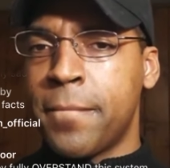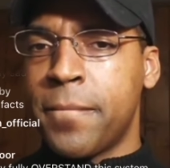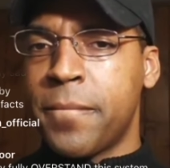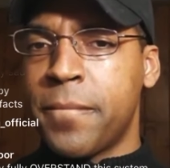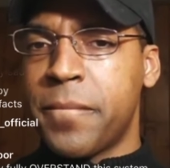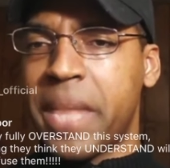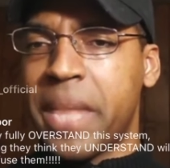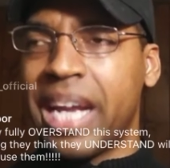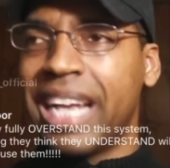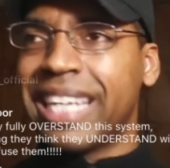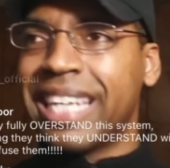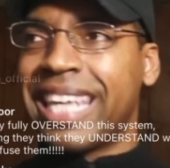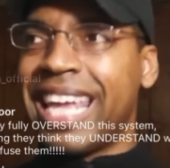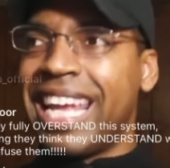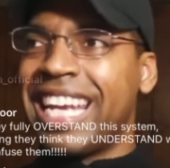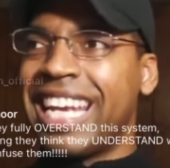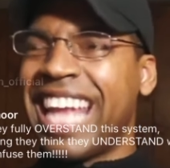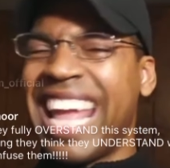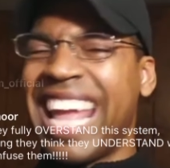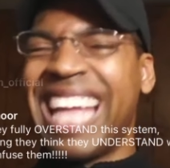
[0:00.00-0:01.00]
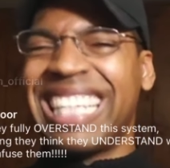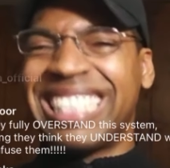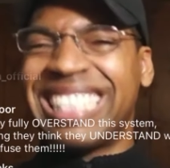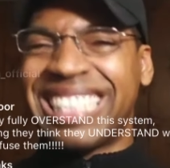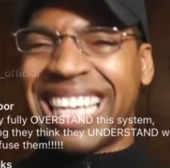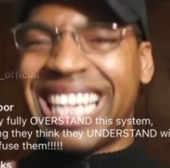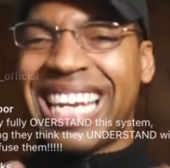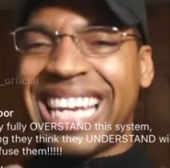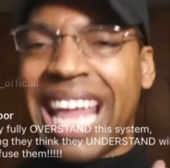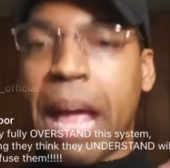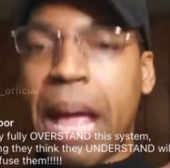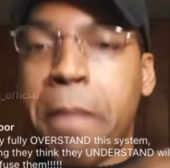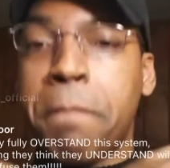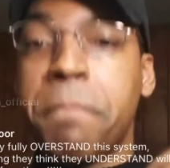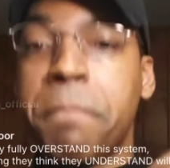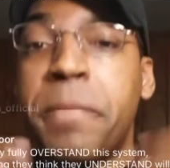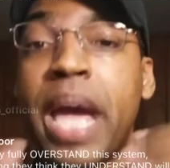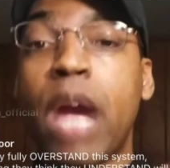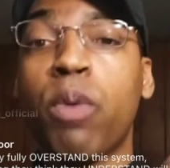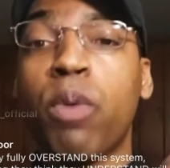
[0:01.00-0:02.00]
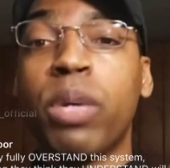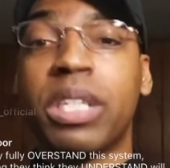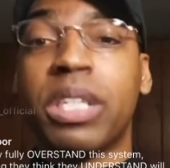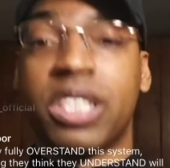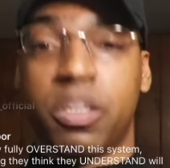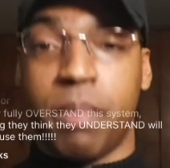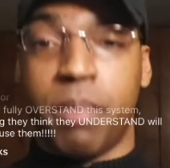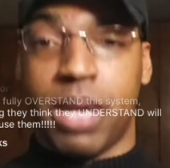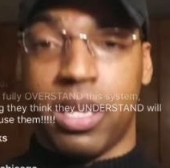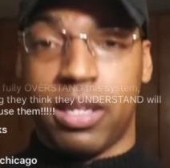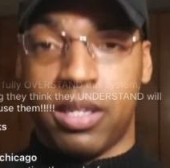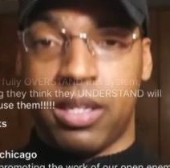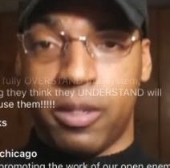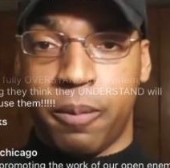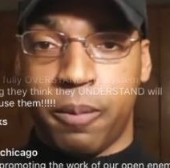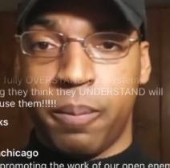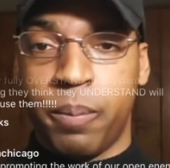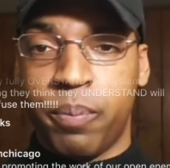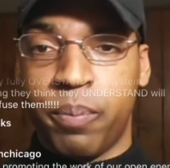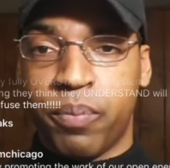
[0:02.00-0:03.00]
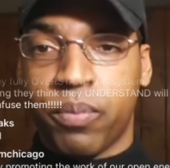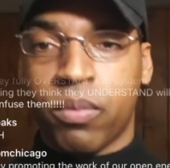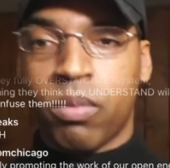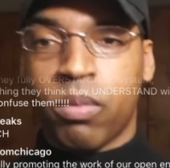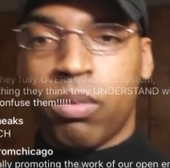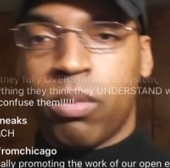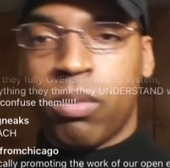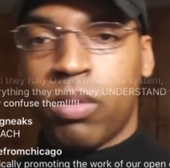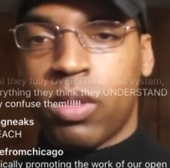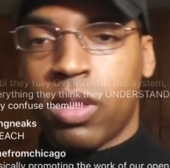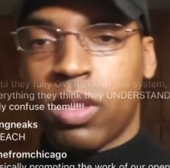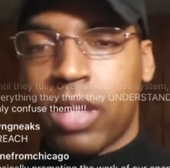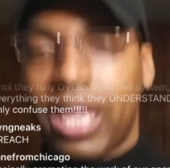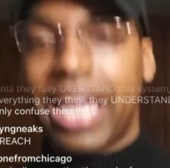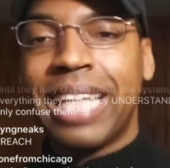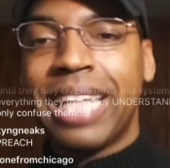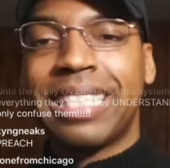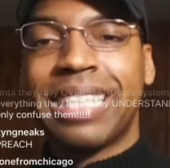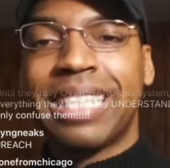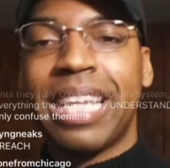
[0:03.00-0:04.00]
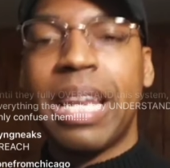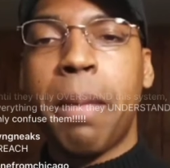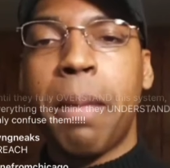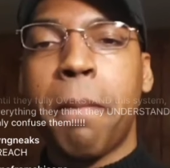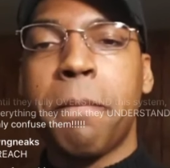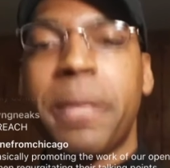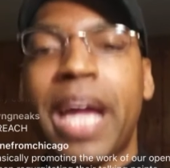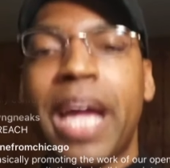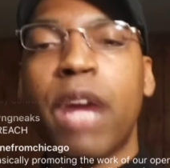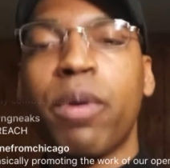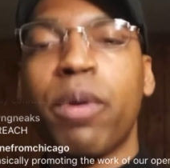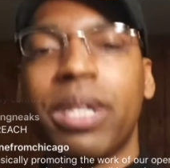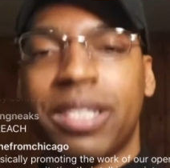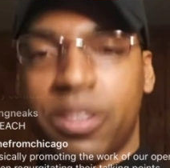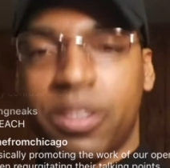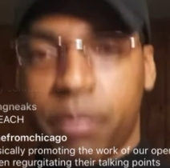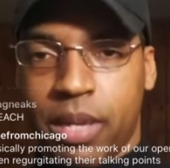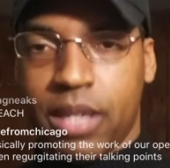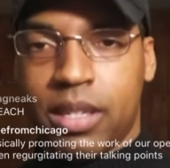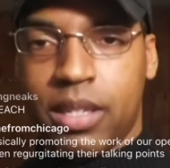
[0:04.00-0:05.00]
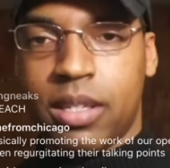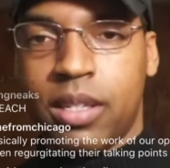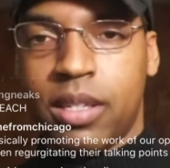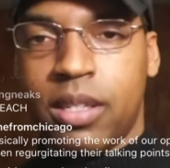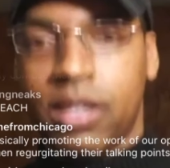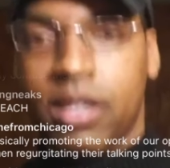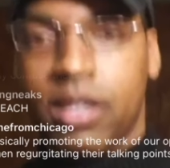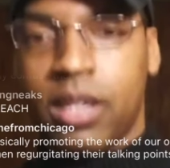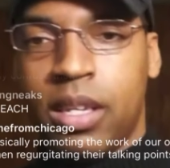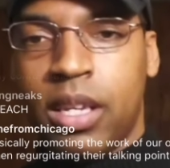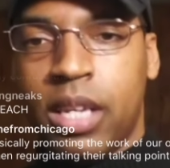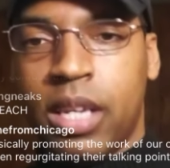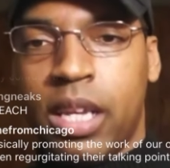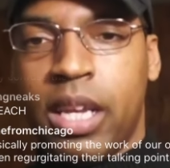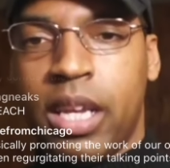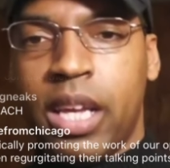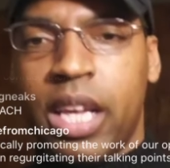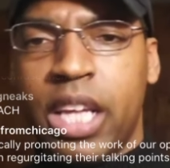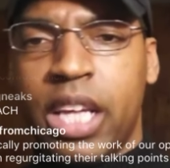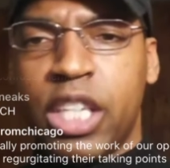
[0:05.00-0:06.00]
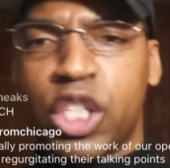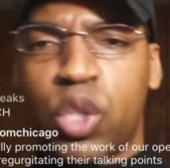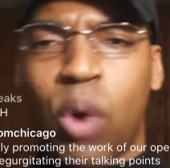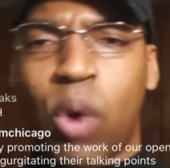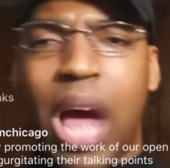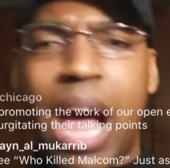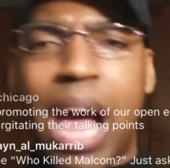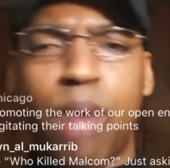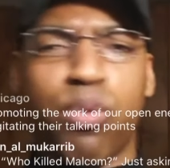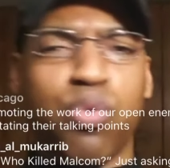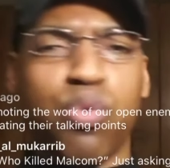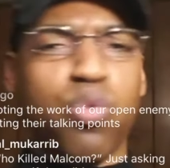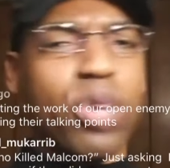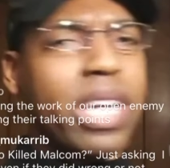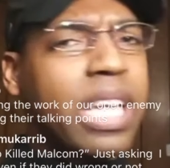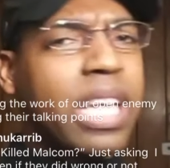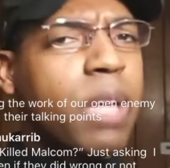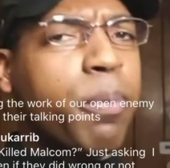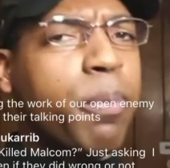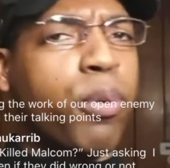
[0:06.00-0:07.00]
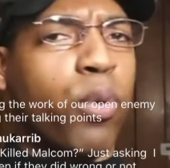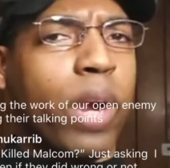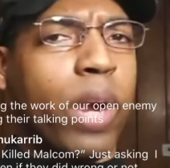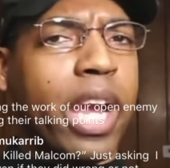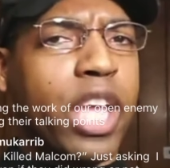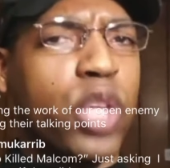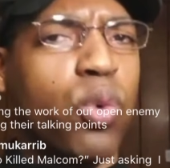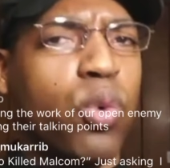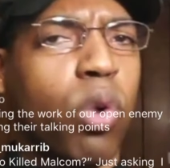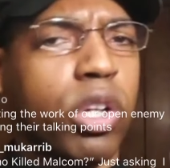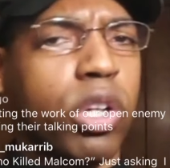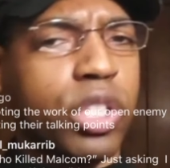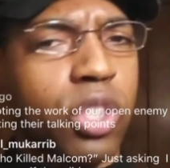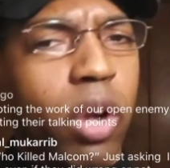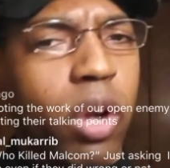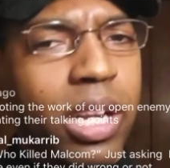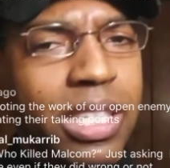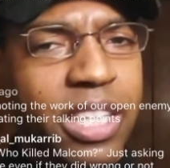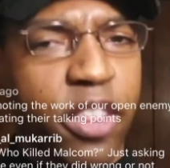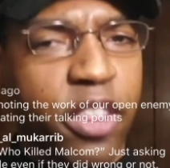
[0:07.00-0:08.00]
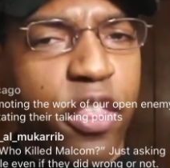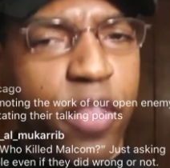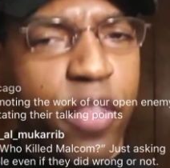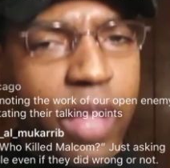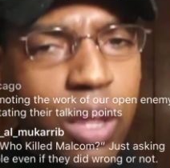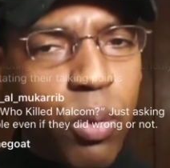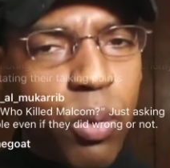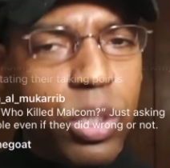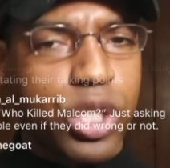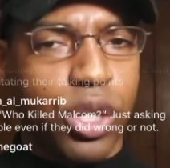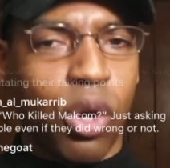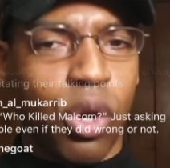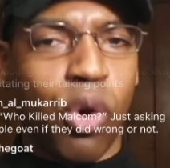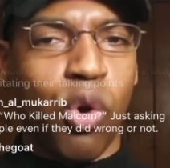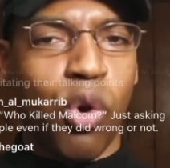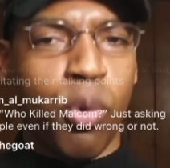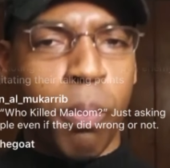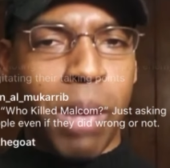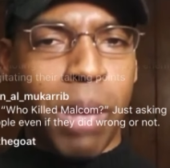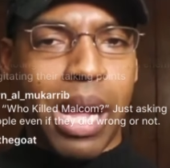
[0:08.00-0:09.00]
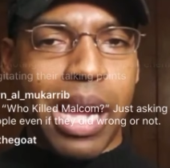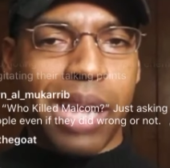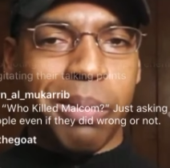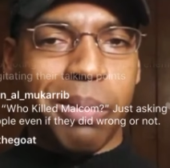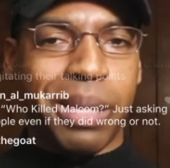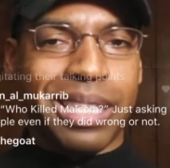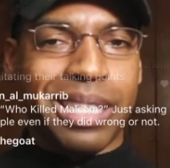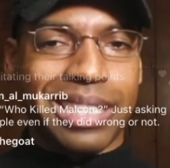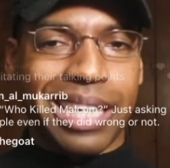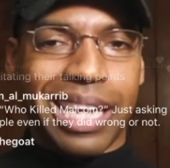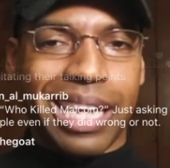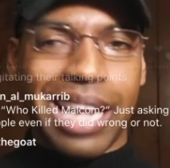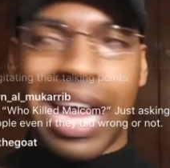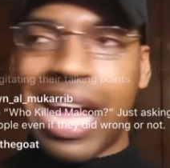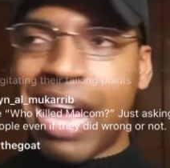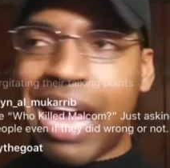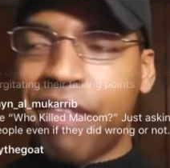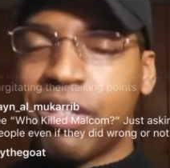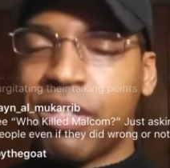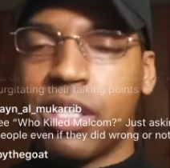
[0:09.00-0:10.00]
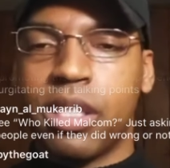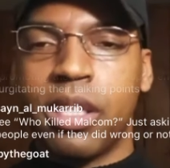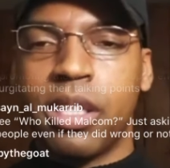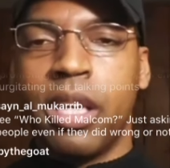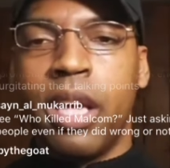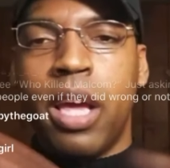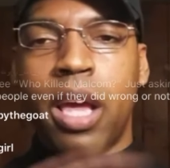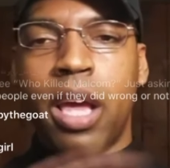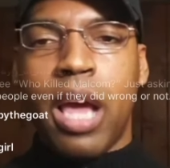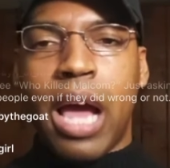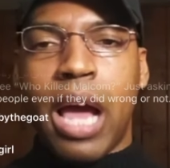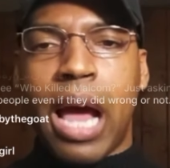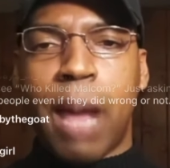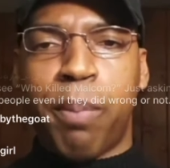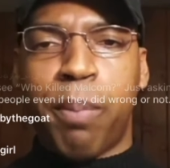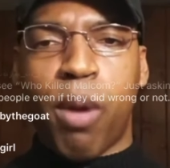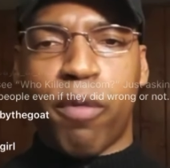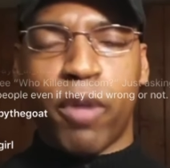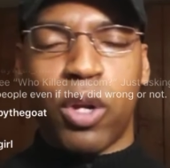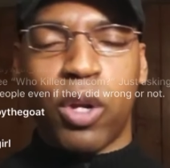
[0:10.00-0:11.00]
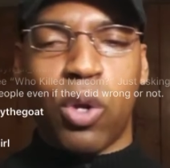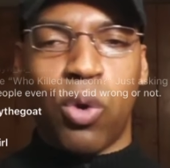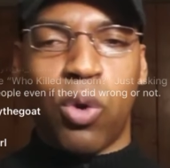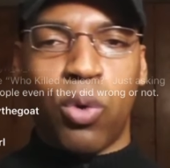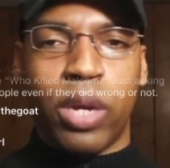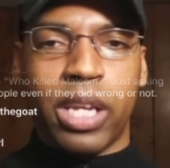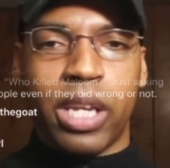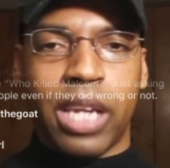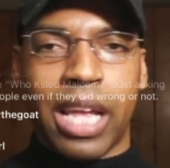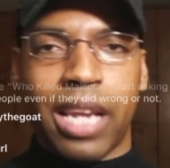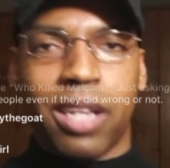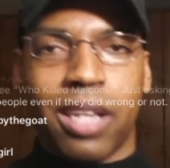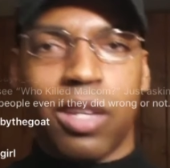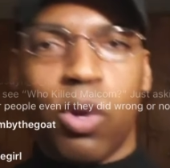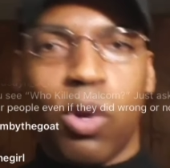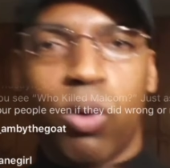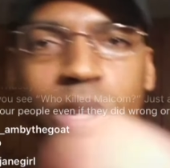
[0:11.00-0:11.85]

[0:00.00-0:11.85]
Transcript: And again, it's an embarrassment. It's an embarrassment. So I really pray you are starting to think with your own mind, because again, I have to hop off and go go to